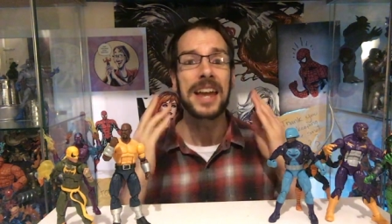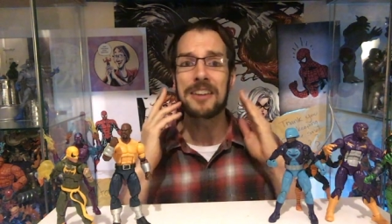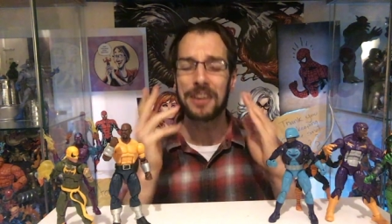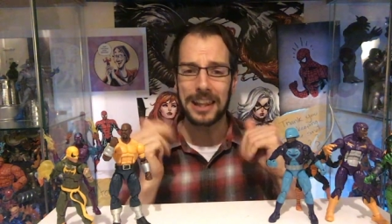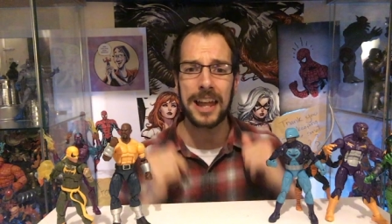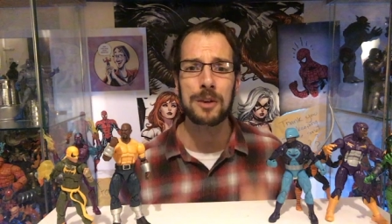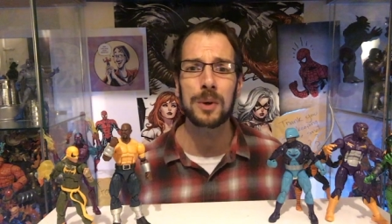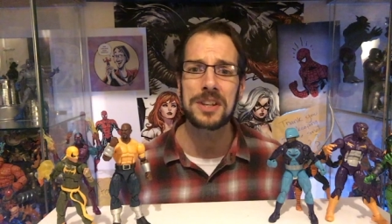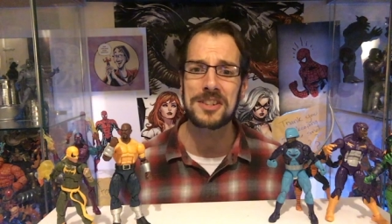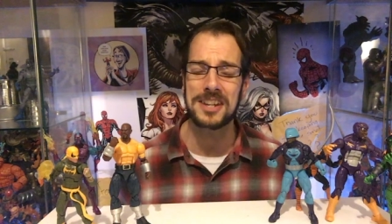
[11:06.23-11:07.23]
If you like
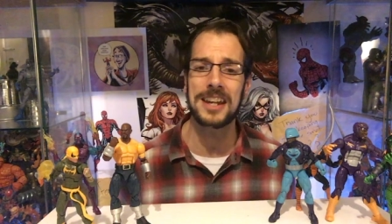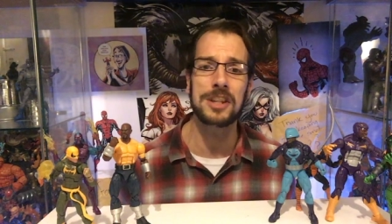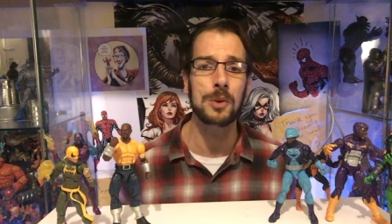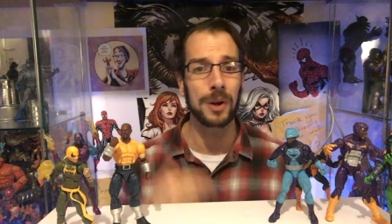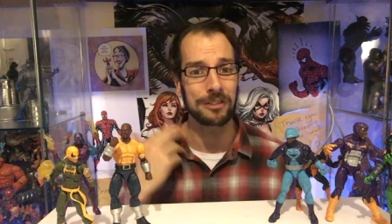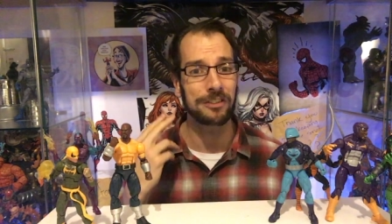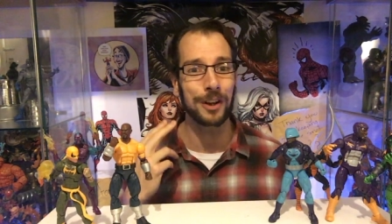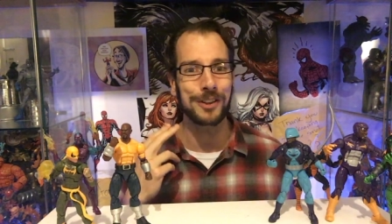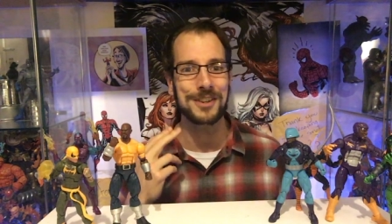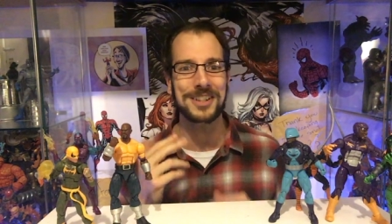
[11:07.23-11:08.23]
what you see and you want to
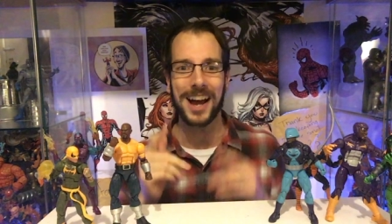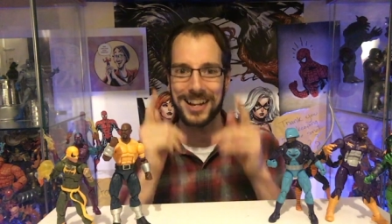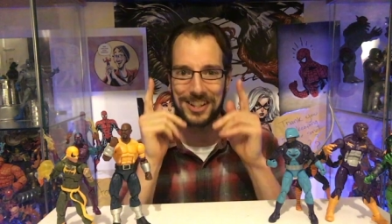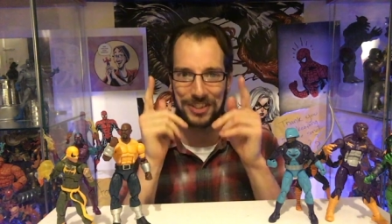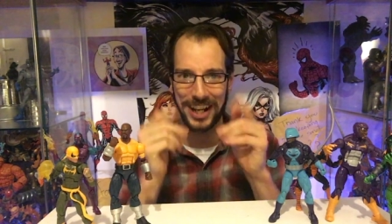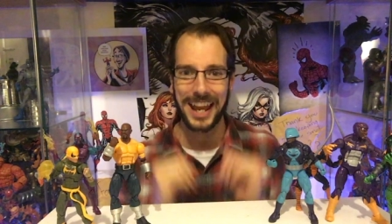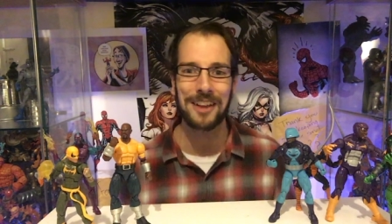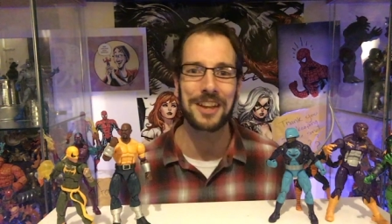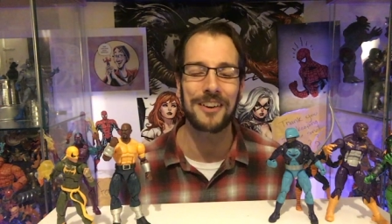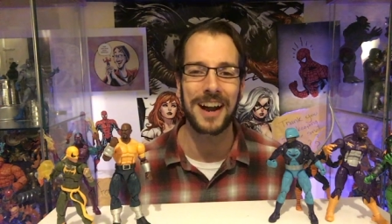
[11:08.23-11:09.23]
follow those guys, check out
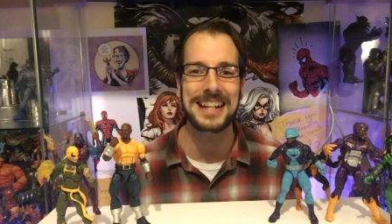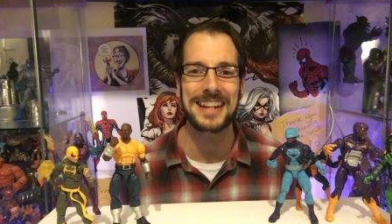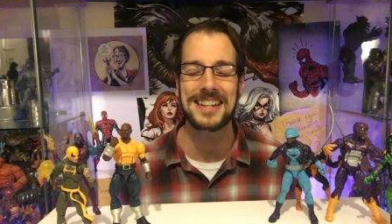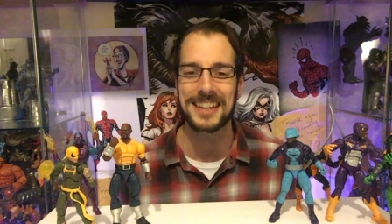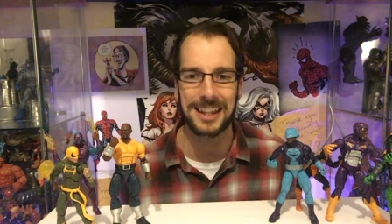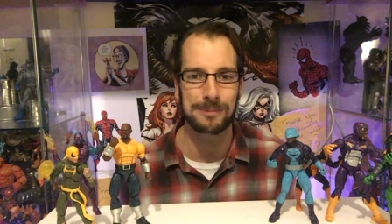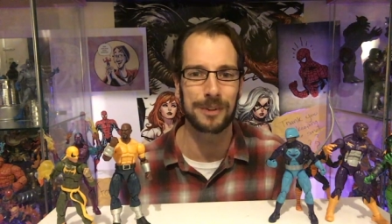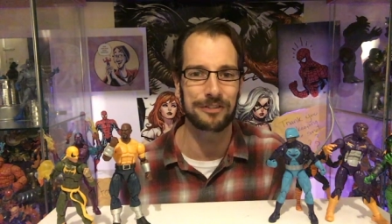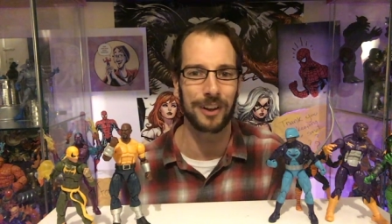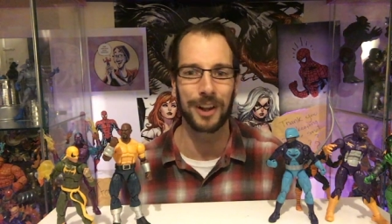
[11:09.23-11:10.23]
their IDs and give them a
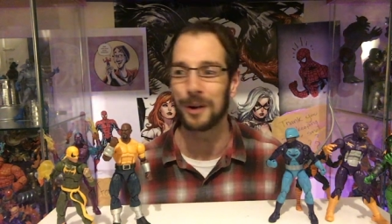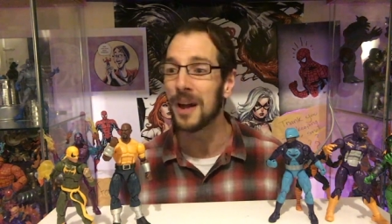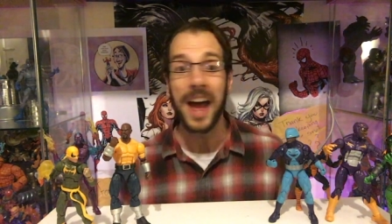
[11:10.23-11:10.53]
follow.